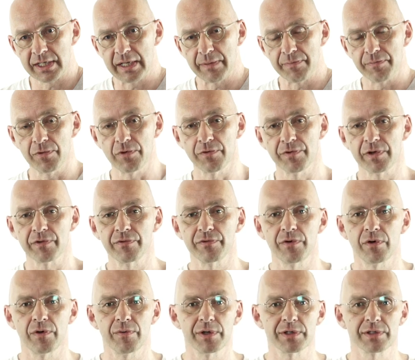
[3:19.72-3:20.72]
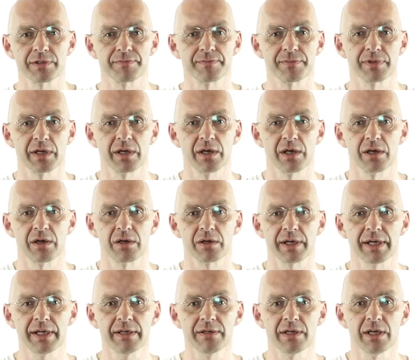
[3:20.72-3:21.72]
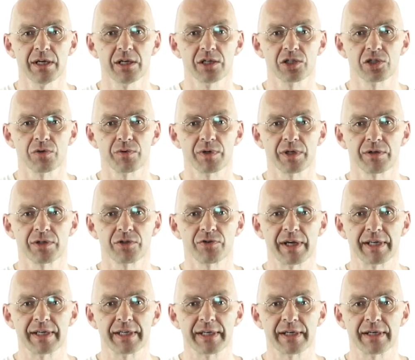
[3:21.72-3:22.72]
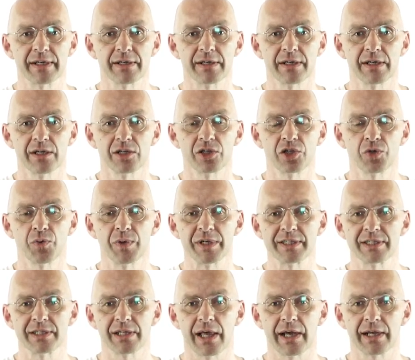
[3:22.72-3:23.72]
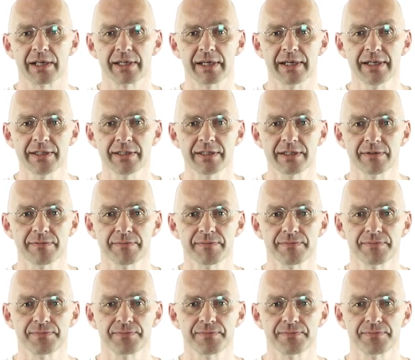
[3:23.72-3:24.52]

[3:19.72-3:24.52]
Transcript: keep moving forward. Okay, so we're creating a twist like this.